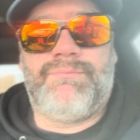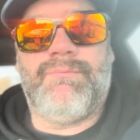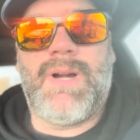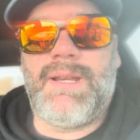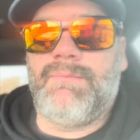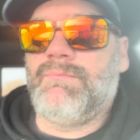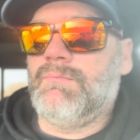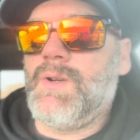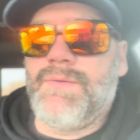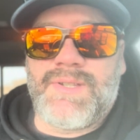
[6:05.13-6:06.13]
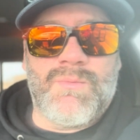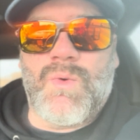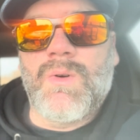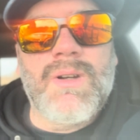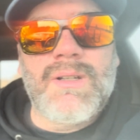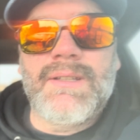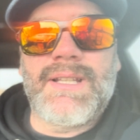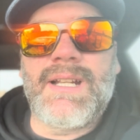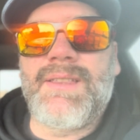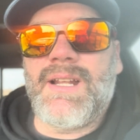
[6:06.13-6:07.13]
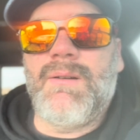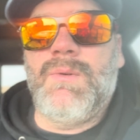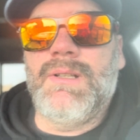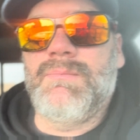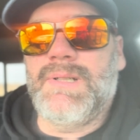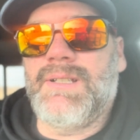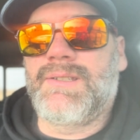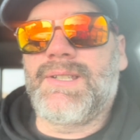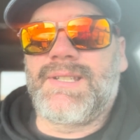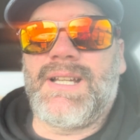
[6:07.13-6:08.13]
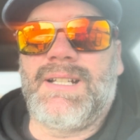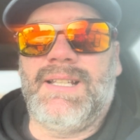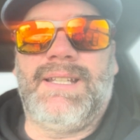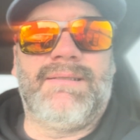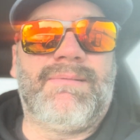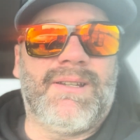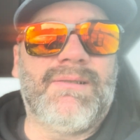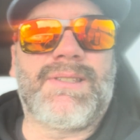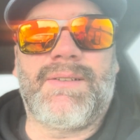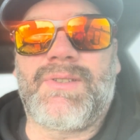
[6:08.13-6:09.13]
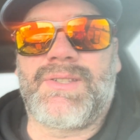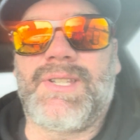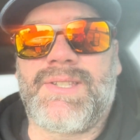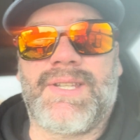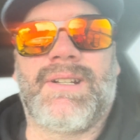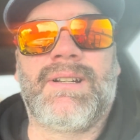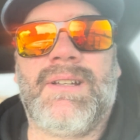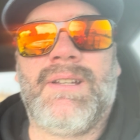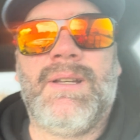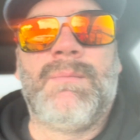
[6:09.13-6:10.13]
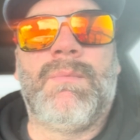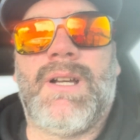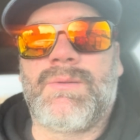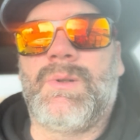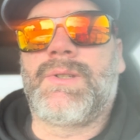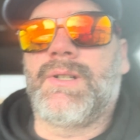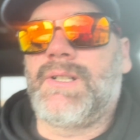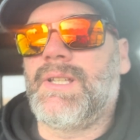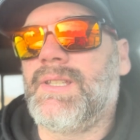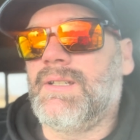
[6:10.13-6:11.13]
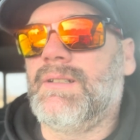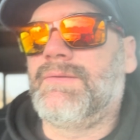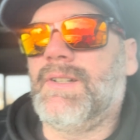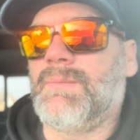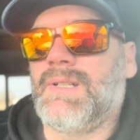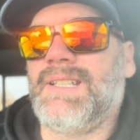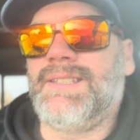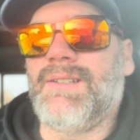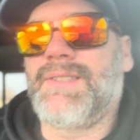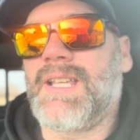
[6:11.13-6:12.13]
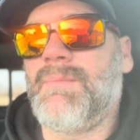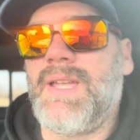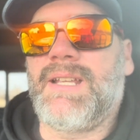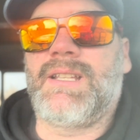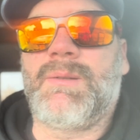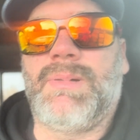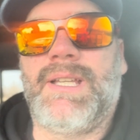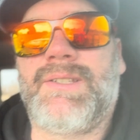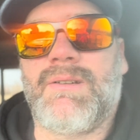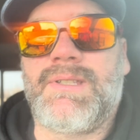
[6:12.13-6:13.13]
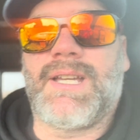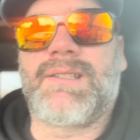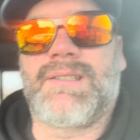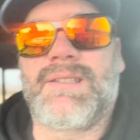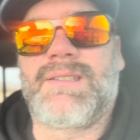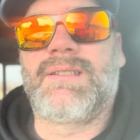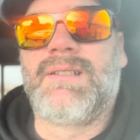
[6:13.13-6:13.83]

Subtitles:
might move some more that I thought I wouldn't, but it's just kind of like, you know, stuff just sits there. Might as well turn it into fun money. Don't think I'm making it to Blade Show, Texas.